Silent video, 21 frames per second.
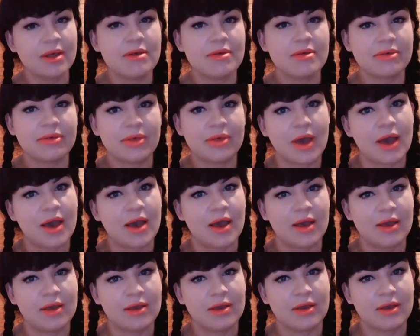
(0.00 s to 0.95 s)

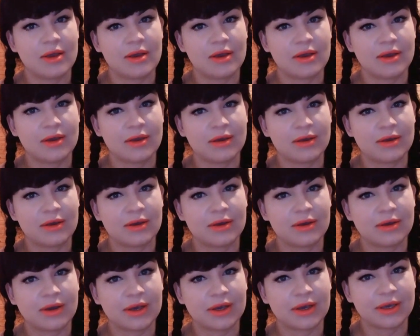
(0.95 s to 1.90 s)
that
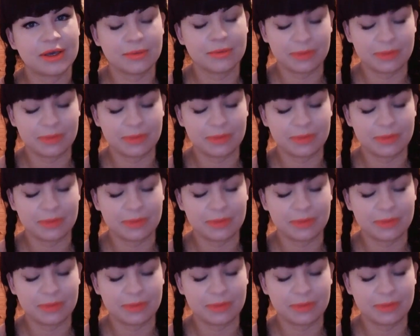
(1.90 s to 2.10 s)
I could